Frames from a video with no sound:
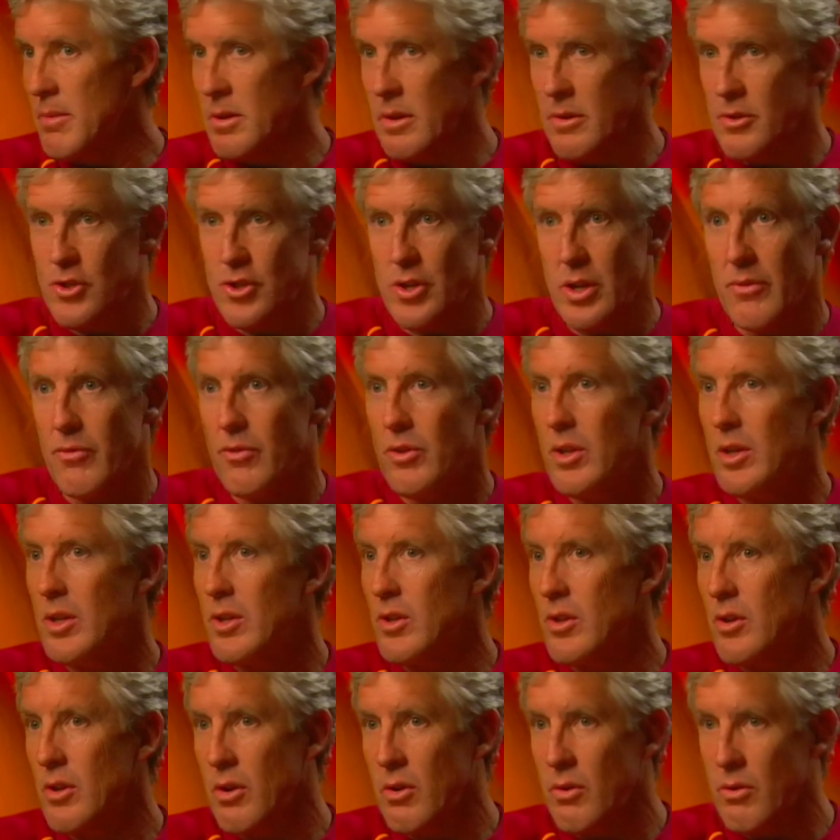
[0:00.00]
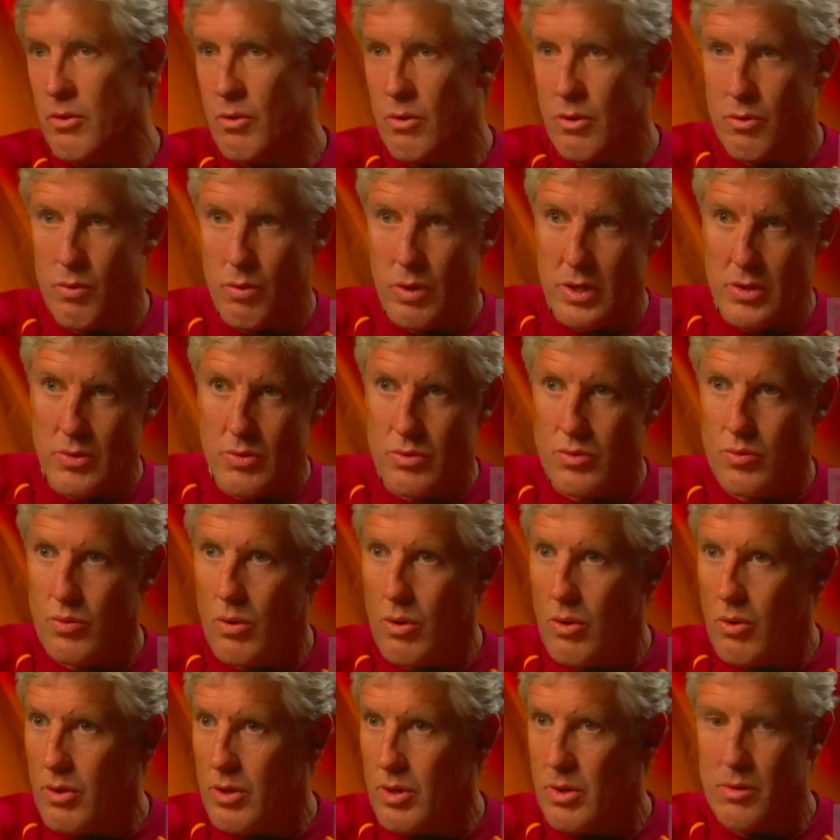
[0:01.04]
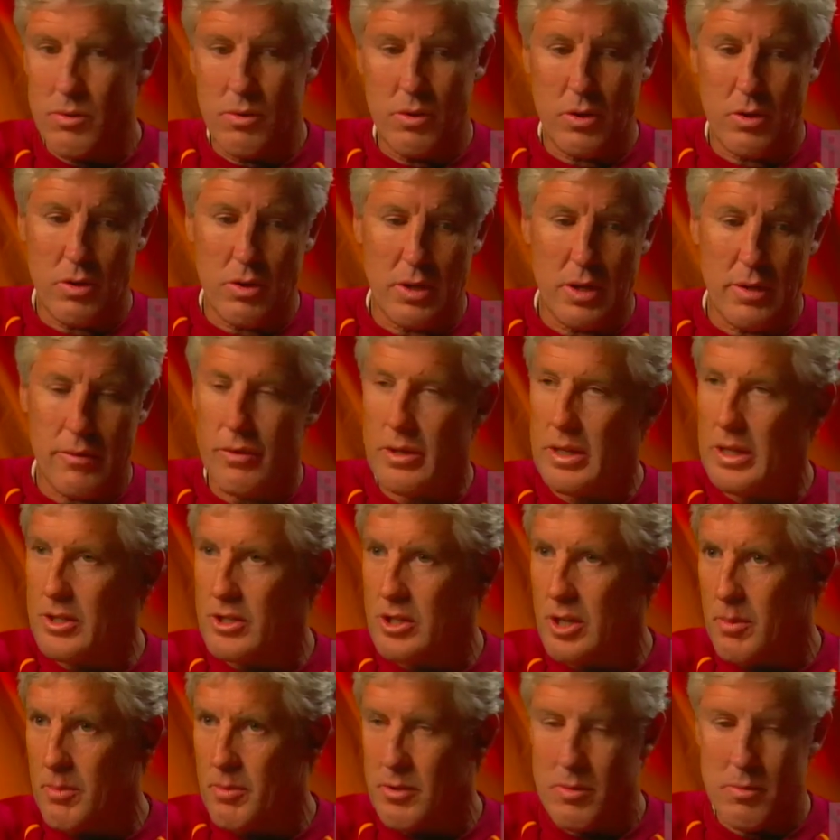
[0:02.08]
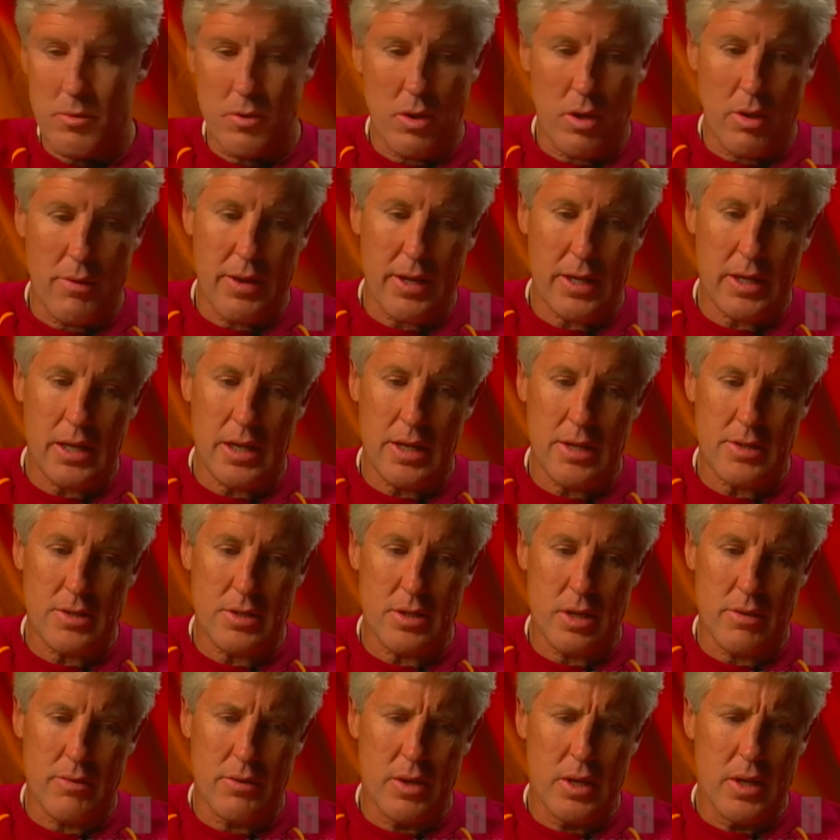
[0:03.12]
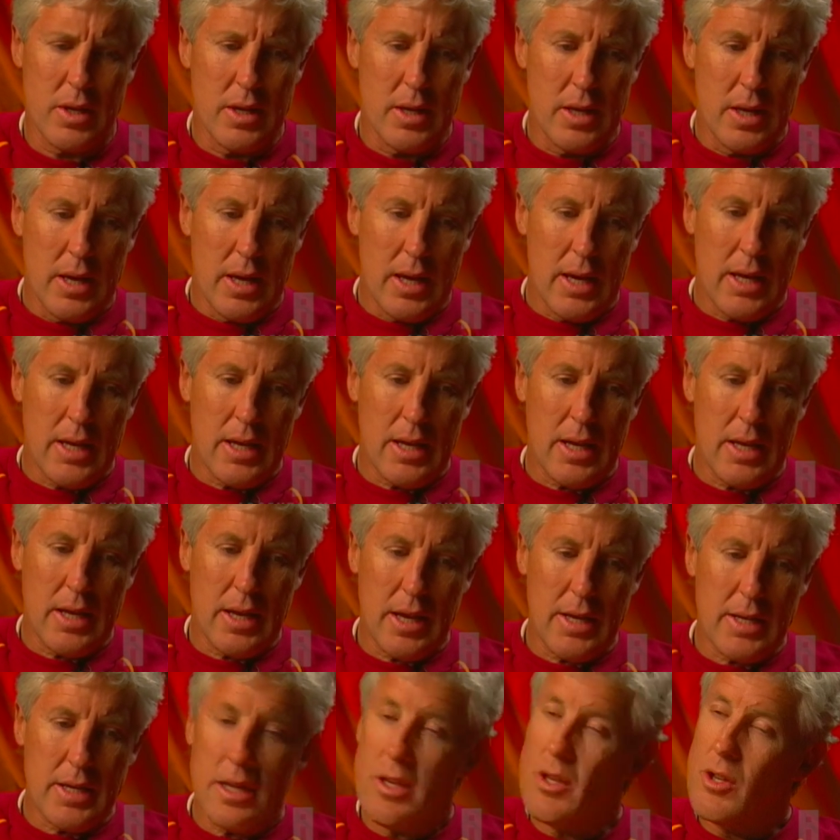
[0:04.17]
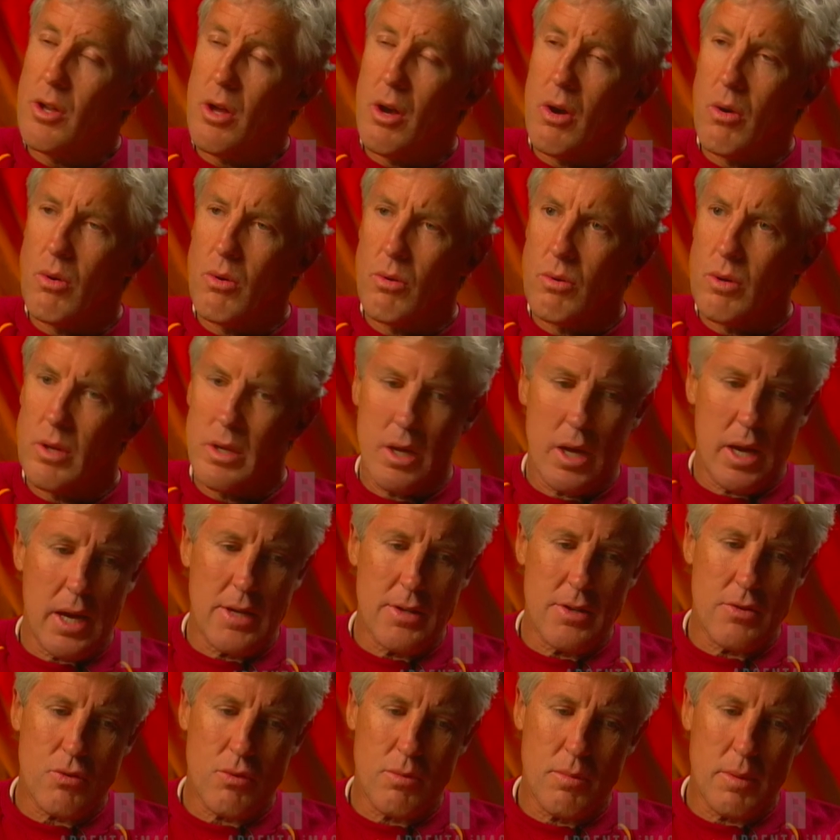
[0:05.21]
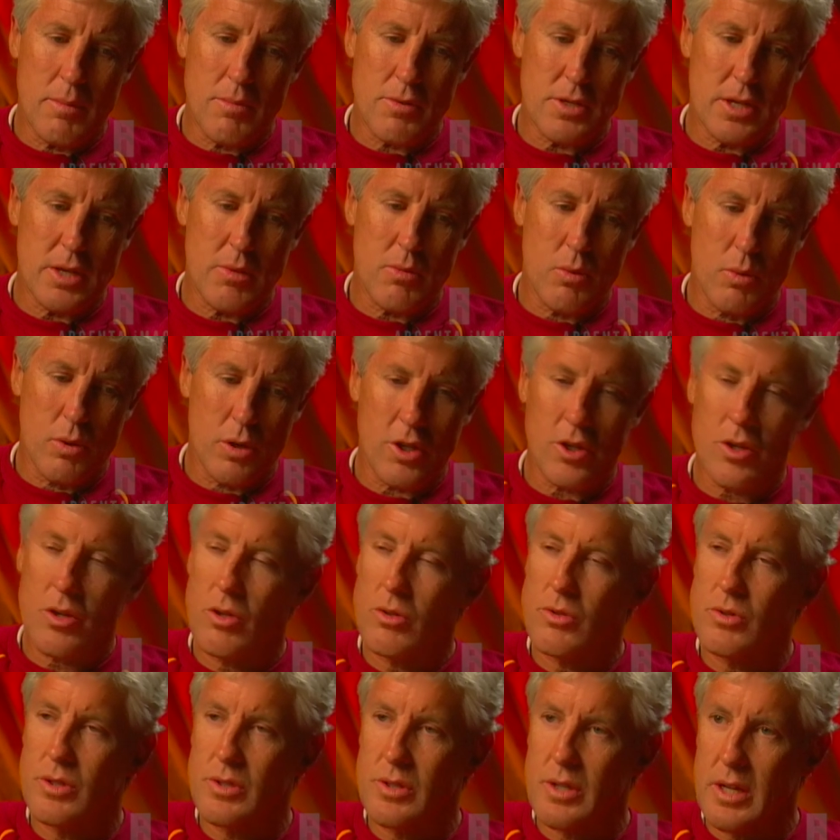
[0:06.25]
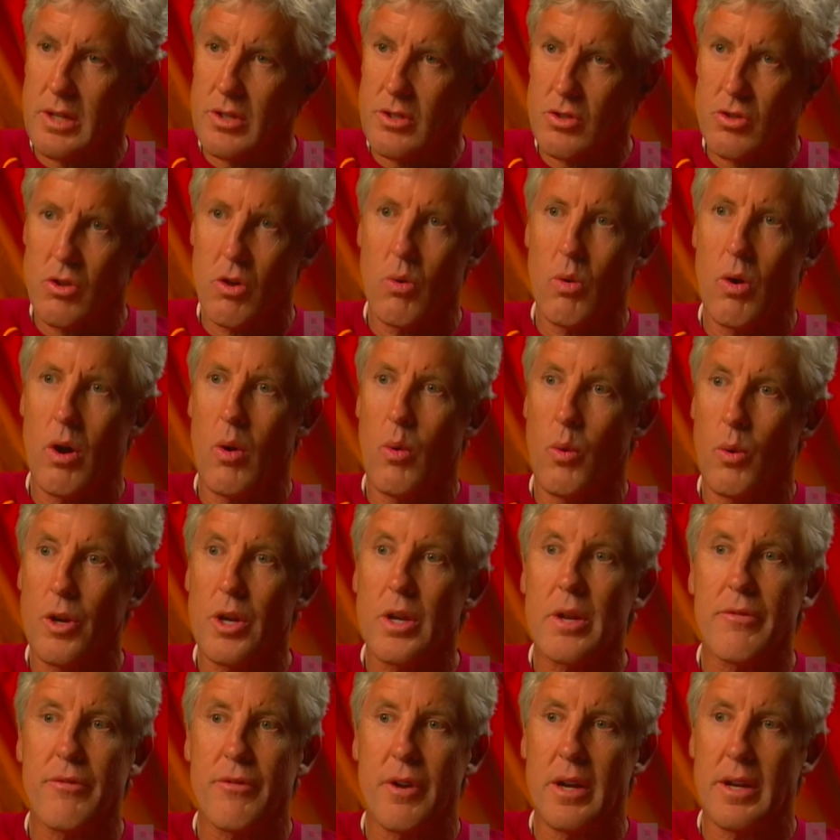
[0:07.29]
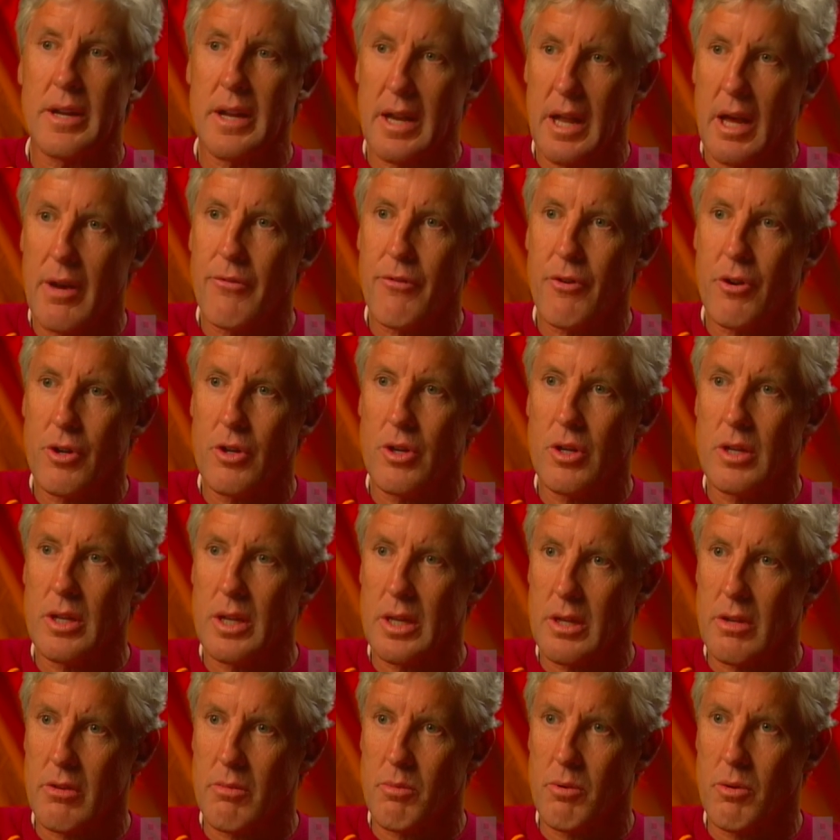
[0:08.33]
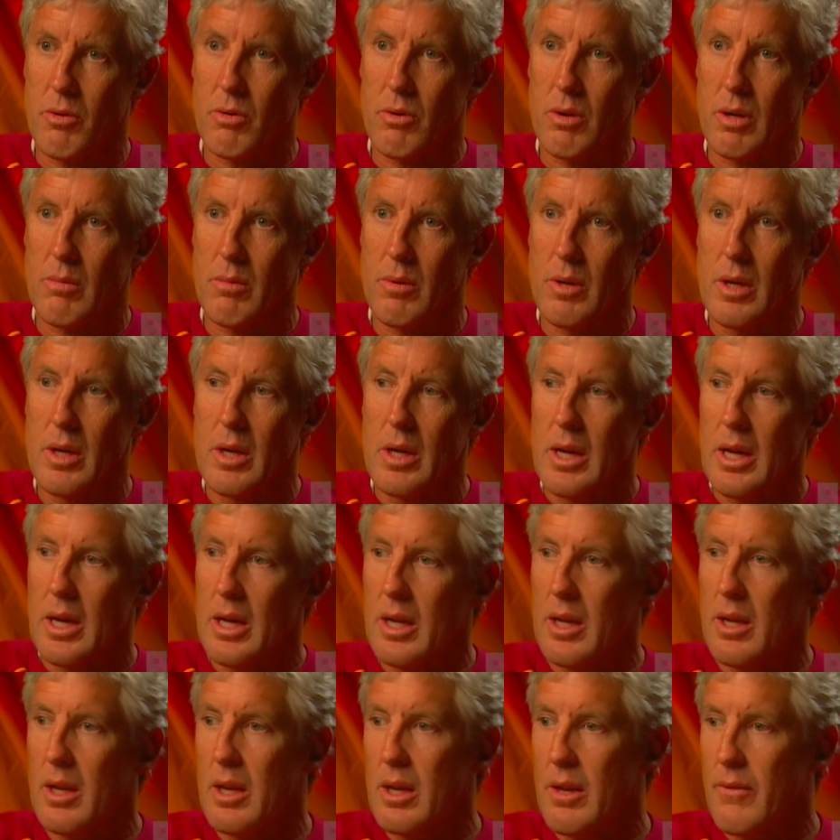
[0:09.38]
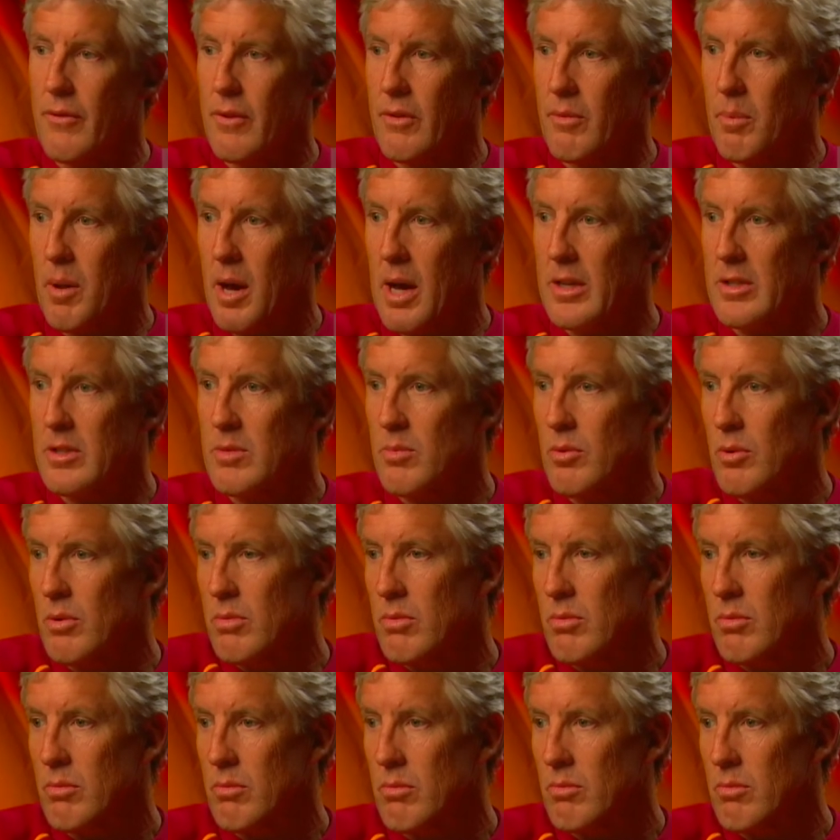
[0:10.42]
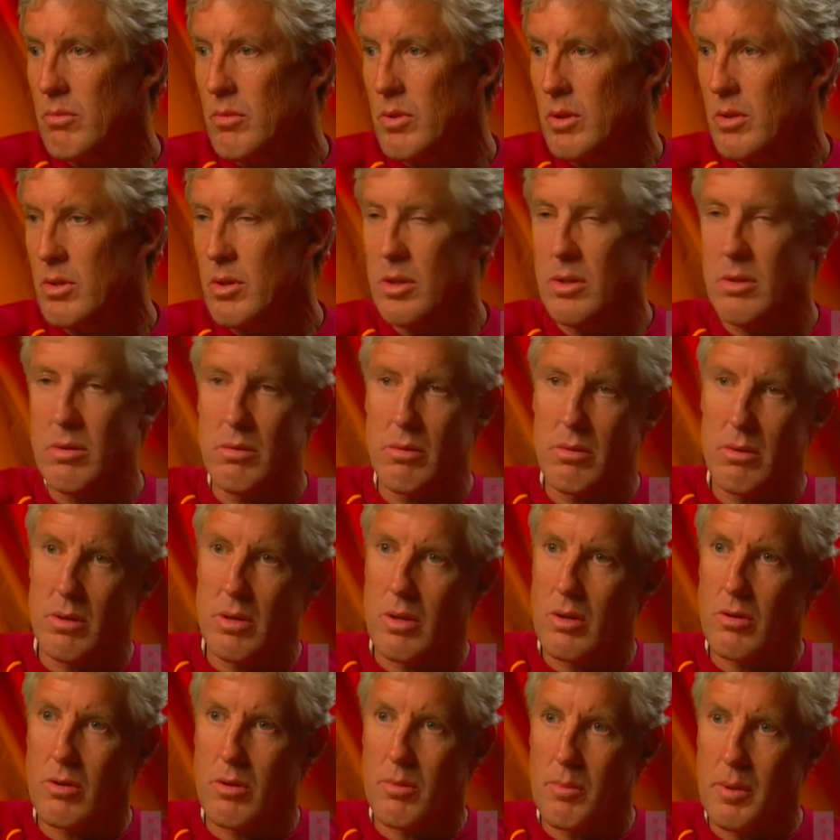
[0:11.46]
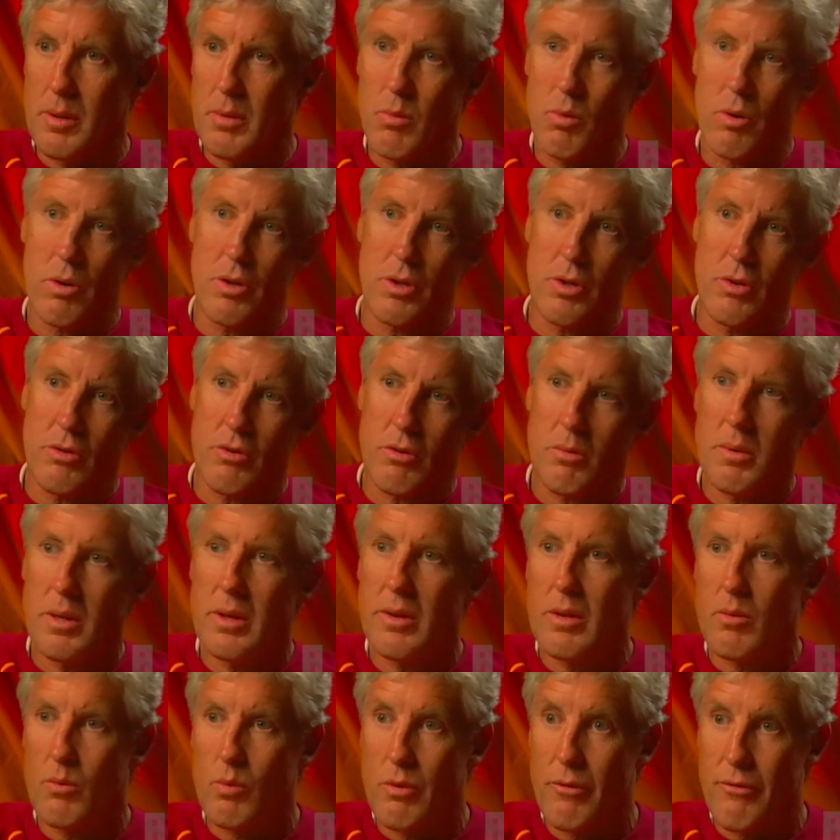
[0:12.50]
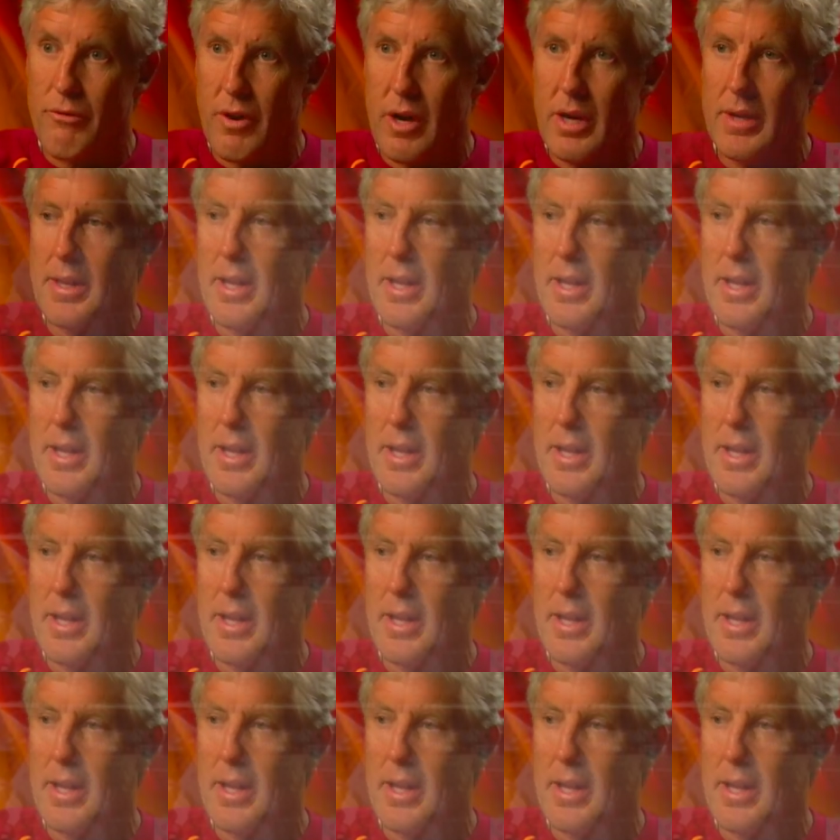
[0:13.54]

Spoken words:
had shifted, you know, the Northwest was rolling and you could never catch up with them and all that kind of stuff. And I didn't know. And I just remember saying, well, we're going to coach these guys so well, we're going to find out how far you can take this program. And if it's possible to, you know, to be where it used to be, then we'll find